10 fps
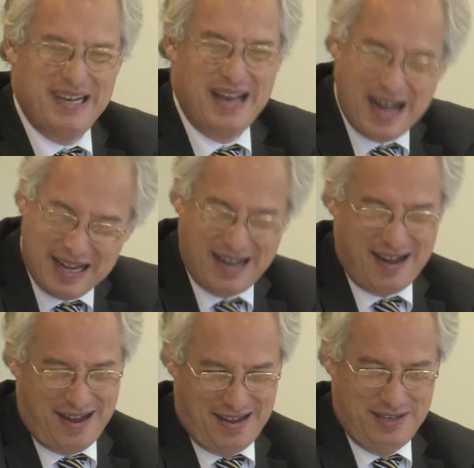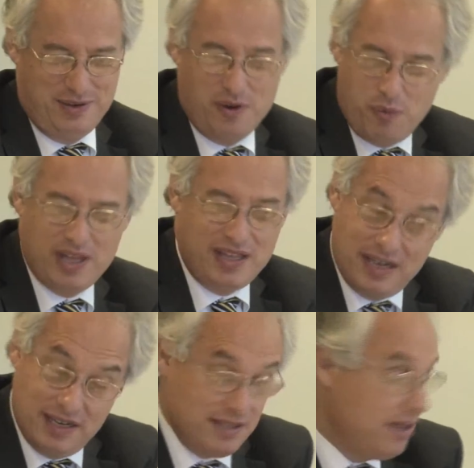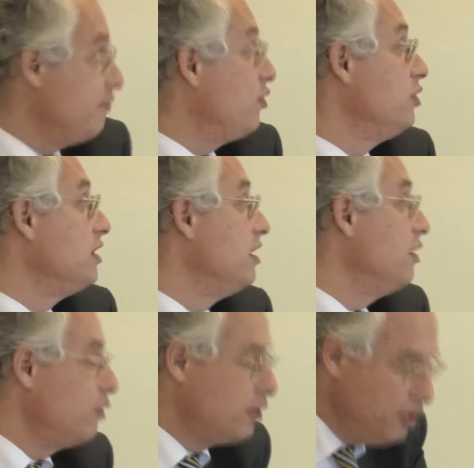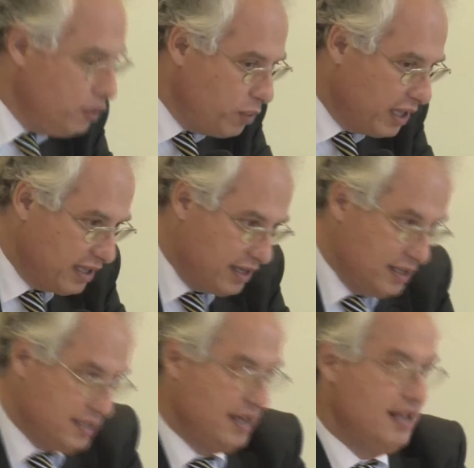Langa. You know where that is? Of course, I had no clue where that is.